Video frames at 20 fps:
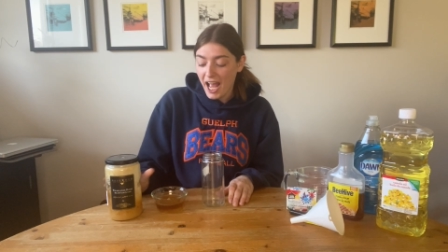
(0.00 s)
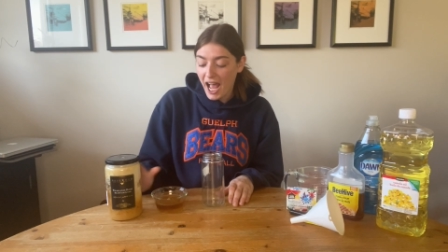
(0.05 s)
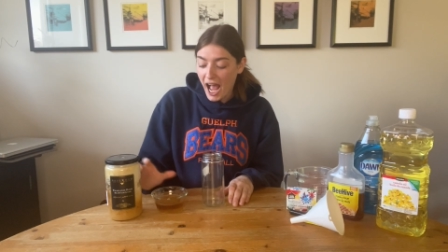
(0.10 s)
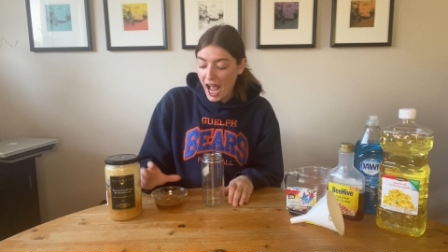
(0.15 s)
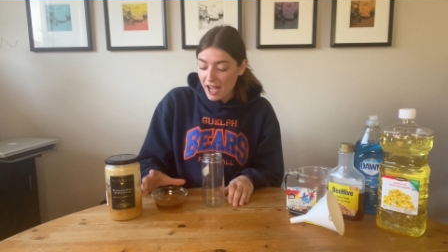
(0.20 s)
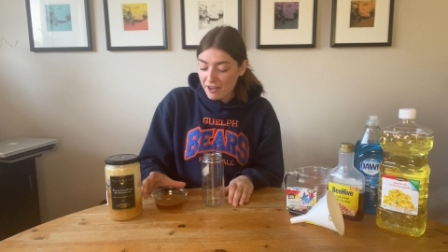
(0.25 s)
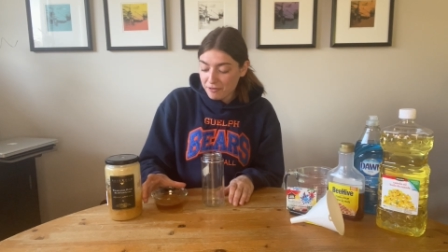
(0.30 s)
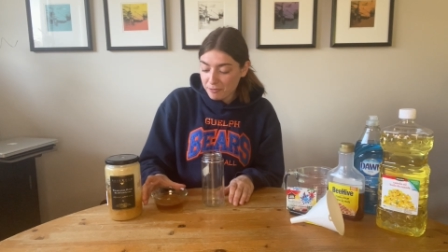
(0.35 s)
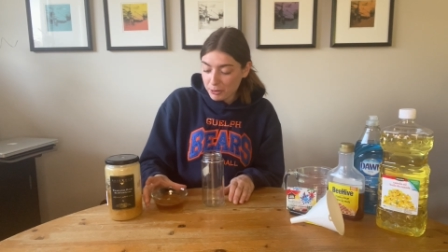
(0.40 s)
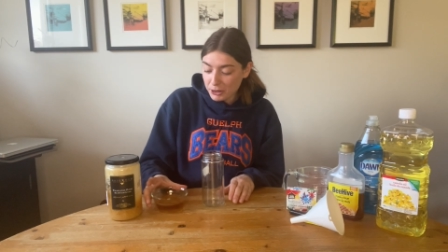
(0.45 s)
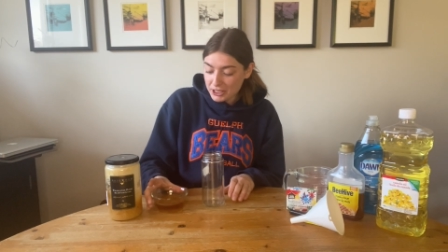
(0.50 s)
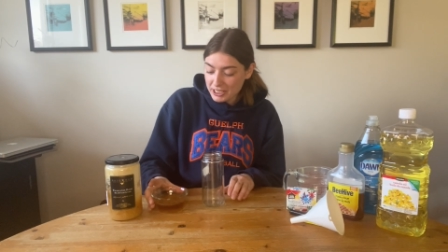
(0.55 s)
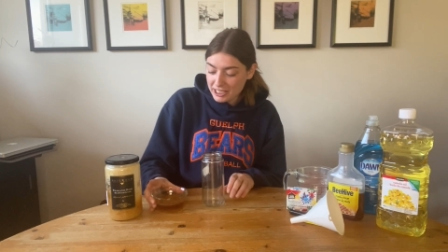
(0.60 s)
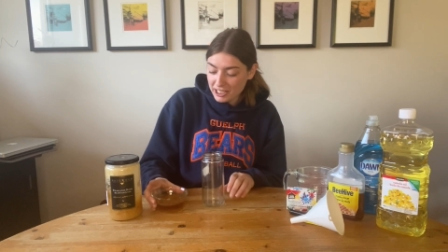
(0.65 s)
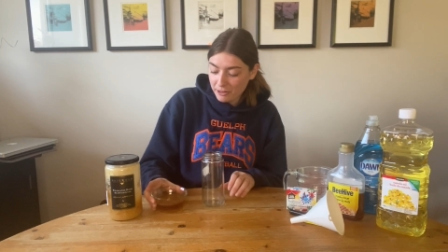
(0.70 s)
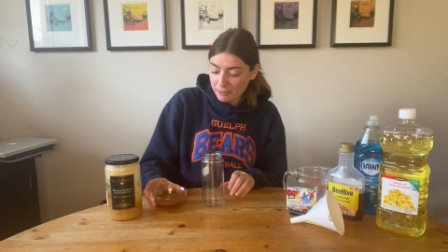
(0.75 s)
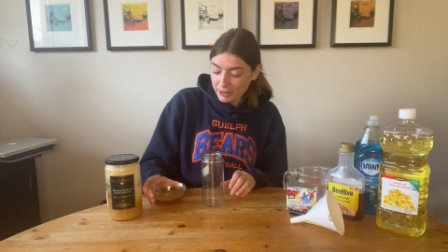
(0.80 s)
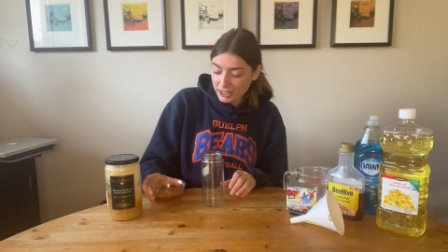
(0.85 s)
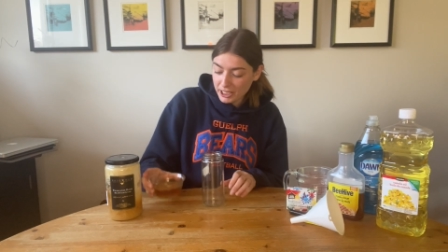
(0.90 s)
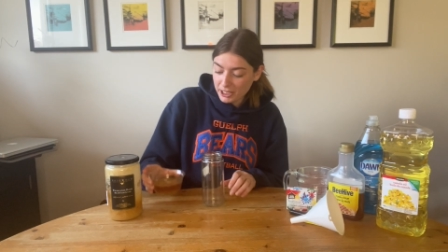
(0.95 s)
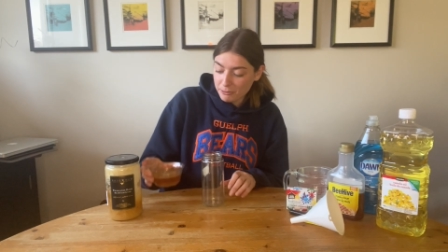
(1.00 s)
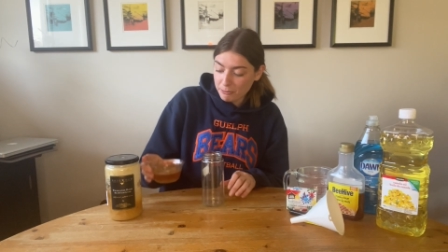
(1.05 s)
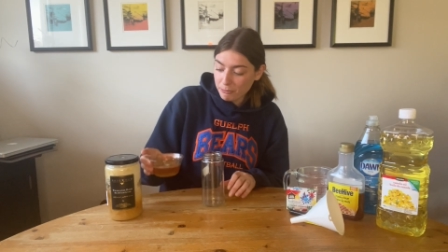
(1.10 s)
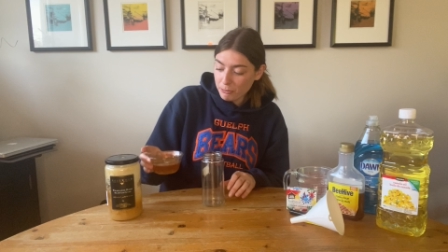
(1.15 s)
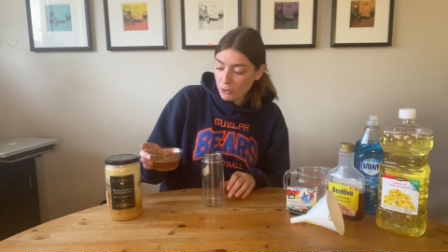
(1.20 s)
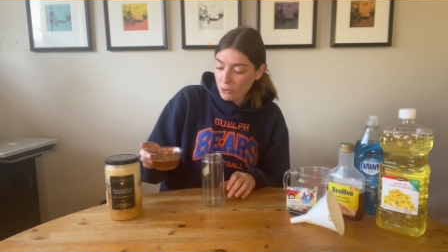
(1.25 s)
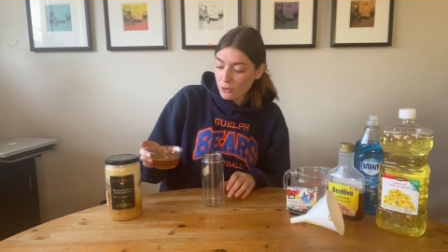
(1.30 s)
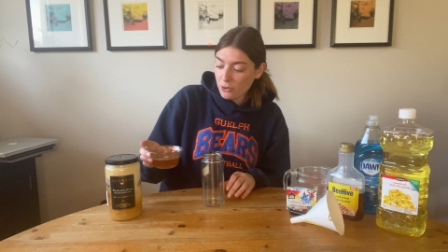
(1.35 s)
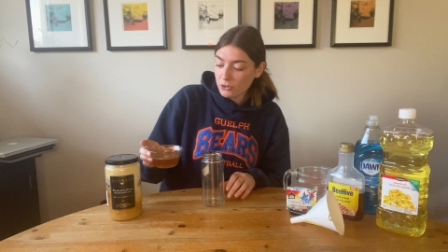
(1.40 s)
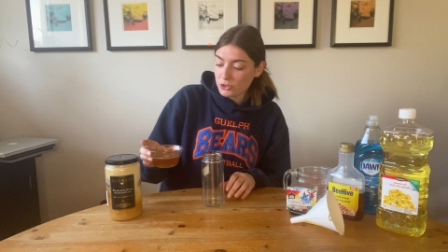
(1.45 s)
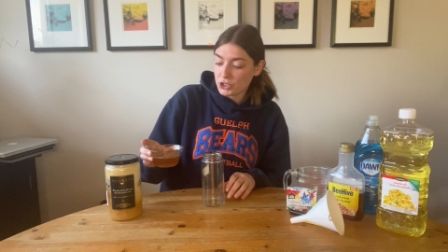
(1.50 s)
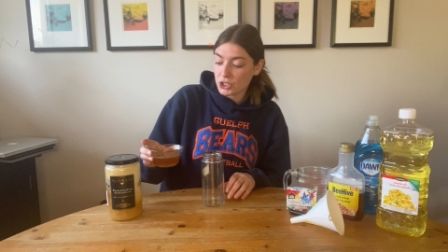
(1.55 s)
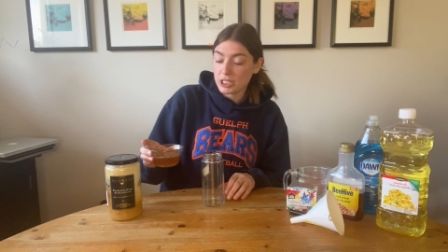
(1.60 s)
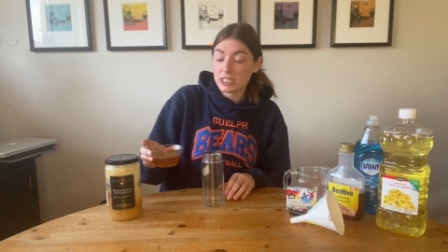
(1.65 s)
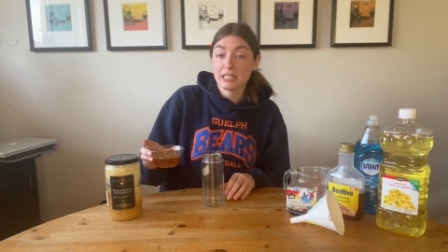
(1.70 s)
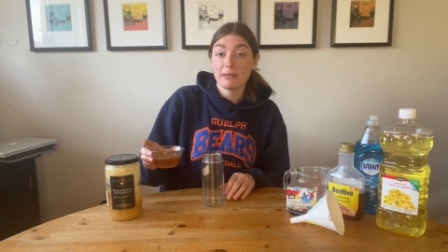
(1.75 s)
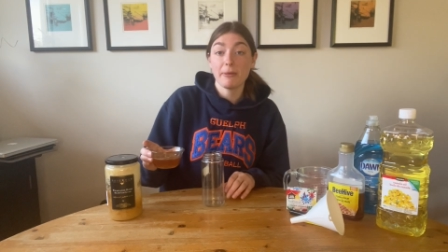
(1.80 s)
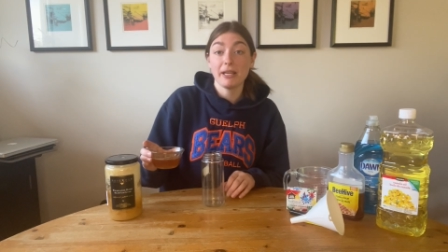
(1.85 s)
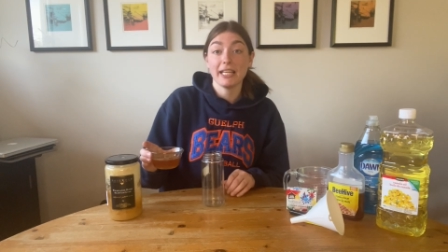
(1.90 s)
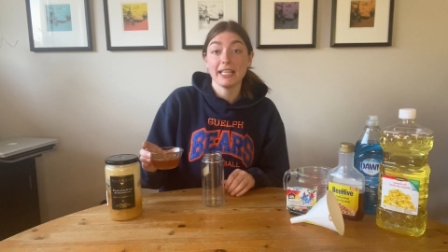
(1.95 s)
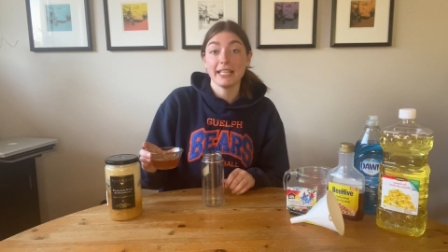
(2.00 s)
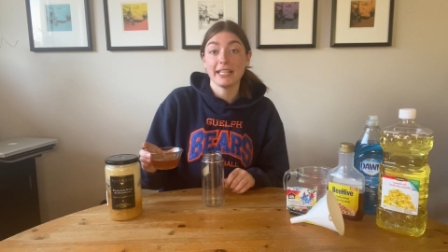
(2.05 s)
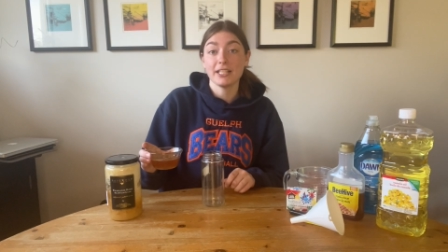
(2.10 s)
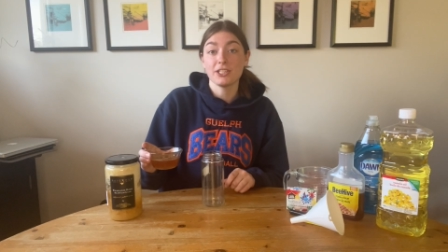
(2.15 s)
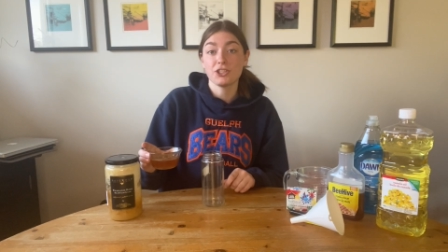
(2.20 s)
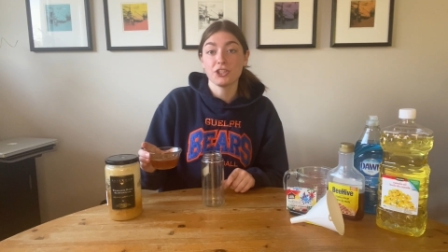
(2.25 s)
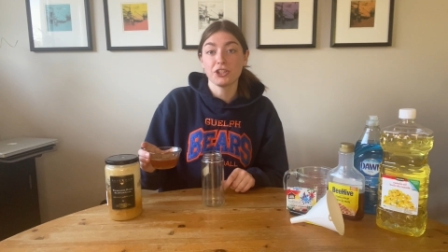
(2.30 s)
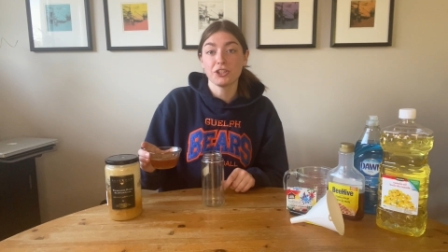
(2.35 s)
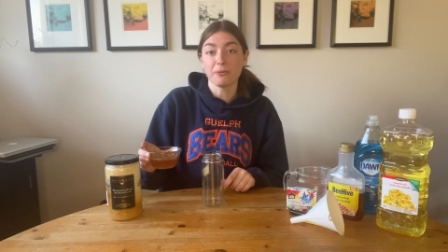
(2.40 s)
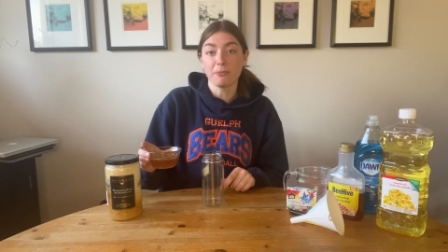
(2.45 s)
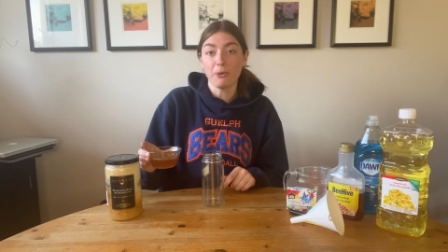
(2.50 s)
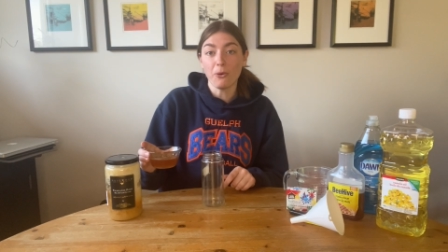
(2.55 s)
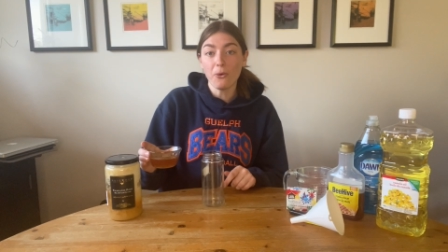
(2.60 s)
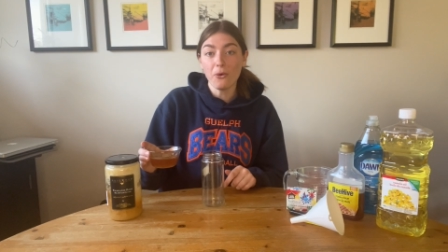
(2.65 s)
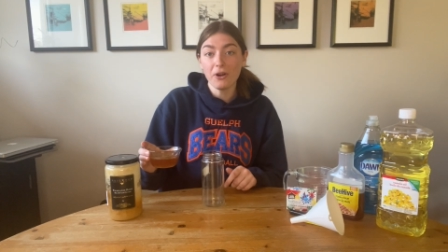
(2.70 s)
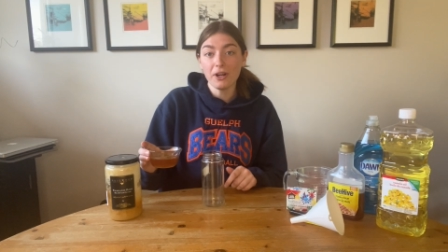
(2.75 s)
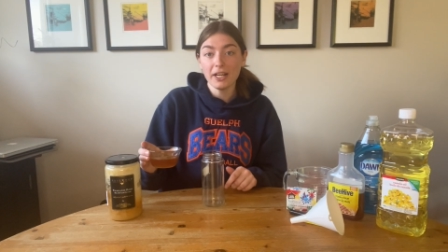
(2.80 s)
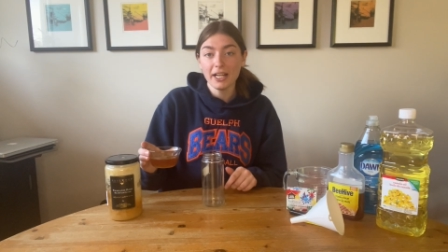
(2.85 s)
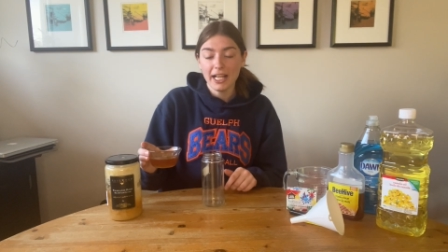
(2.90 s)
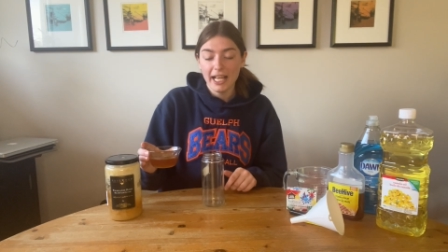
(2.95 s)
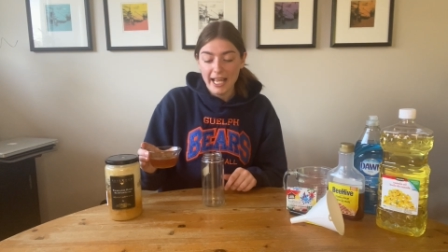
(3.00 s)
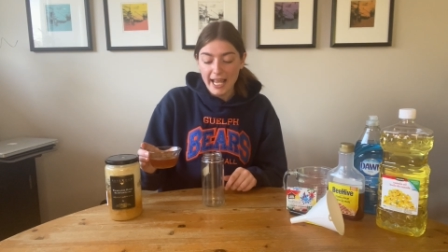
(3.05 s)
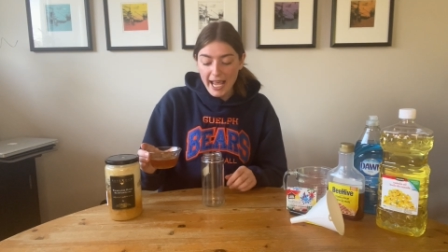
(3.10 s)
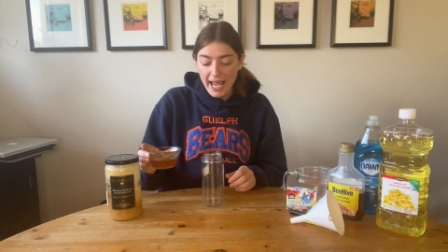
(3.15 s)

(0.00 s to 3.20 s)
I've put some in a bowl just to make it easier to pour,